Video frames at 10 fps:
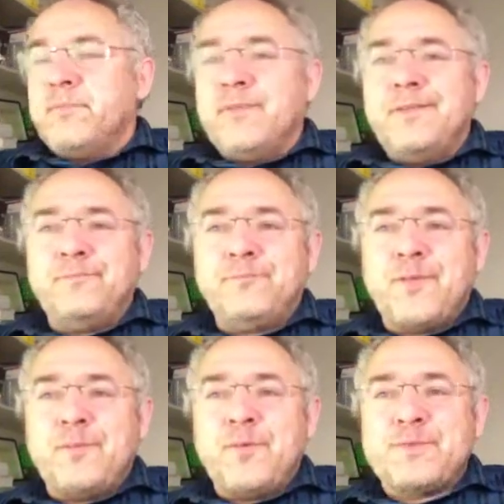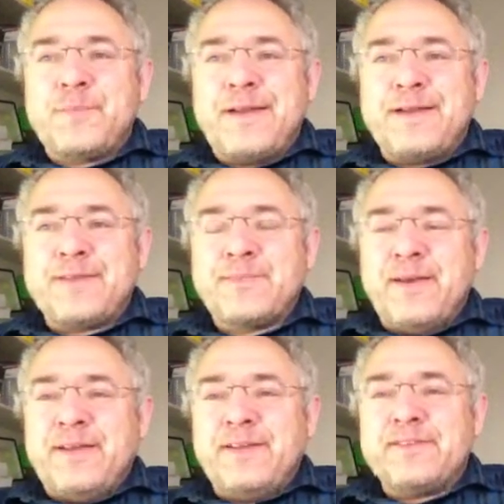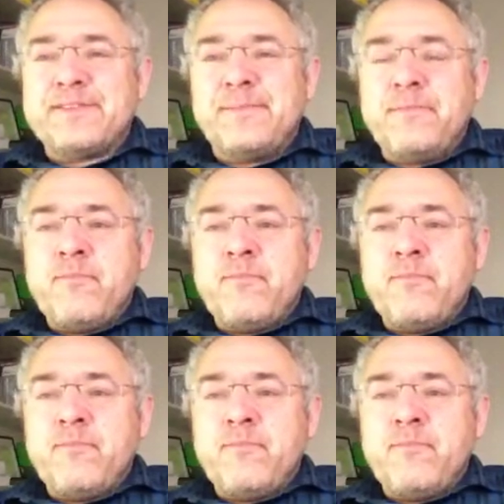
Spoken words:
I'm always bad at explaining this.